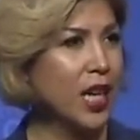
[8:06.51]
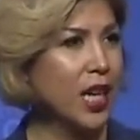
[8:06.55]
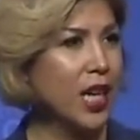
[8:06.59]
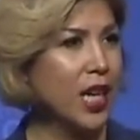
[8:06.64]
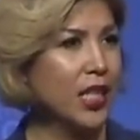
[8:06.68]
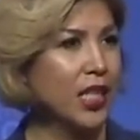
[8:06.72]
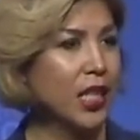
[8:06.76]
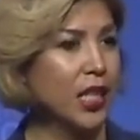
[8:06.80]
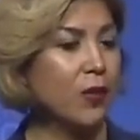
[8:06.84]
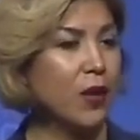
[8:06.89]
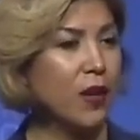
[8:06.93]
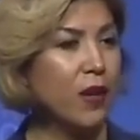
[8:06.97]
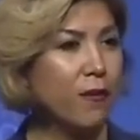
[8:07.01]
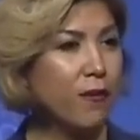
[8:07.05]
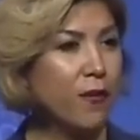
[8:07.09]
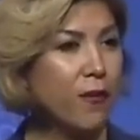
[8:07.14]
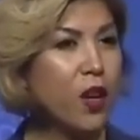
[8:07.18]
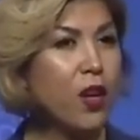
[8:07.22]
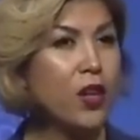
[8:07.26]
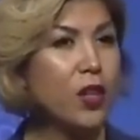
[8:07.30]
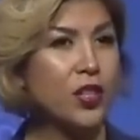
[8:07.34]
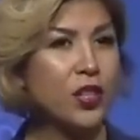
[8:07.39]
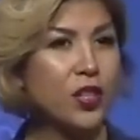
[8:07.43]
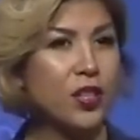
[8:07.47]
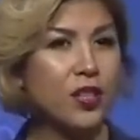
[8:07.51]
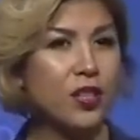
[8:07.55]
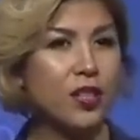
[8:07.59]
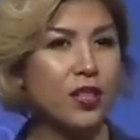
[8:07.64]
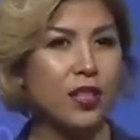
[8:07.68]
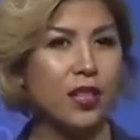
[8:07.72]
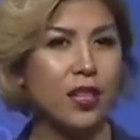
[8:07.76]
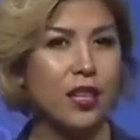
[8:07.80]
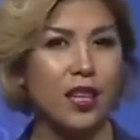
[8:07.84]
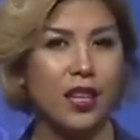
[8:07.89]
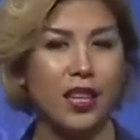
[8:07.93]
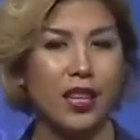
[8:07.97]
to reverse
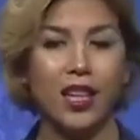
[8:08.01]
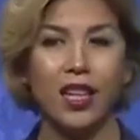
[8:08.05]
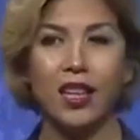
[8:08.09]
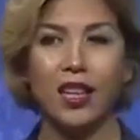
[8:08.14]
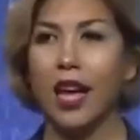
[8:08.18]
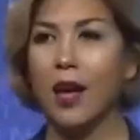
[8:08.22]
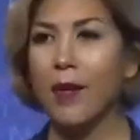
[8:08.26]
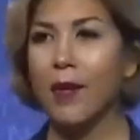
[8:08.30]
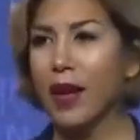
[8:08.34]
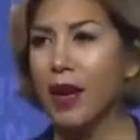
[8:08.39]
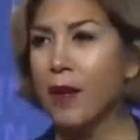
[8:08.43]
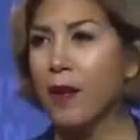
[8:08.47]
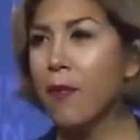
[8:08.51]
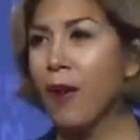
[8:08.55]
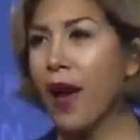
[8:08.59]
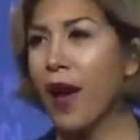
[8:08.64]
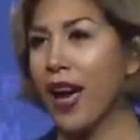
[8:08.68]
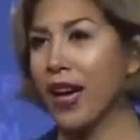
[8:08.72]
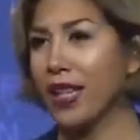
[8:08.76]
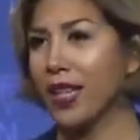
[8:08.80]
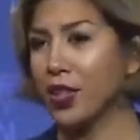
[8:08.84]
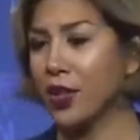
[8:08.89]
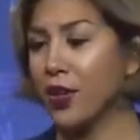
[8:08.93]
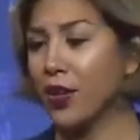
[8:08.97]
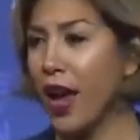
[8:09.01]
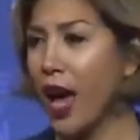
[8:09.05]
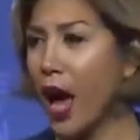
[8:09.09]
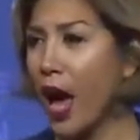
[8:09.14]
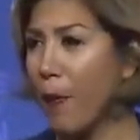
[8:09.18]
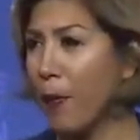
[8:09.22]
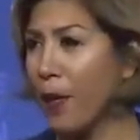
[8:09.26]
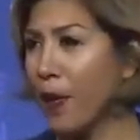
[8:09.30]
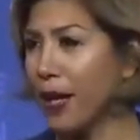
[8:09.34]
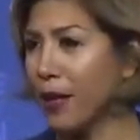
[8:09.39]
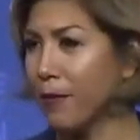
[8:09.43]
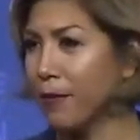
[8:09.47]
the climate impacts that are
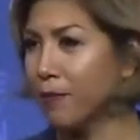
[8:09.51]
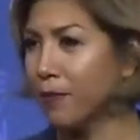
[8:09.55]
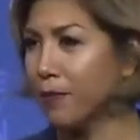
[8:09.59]
happening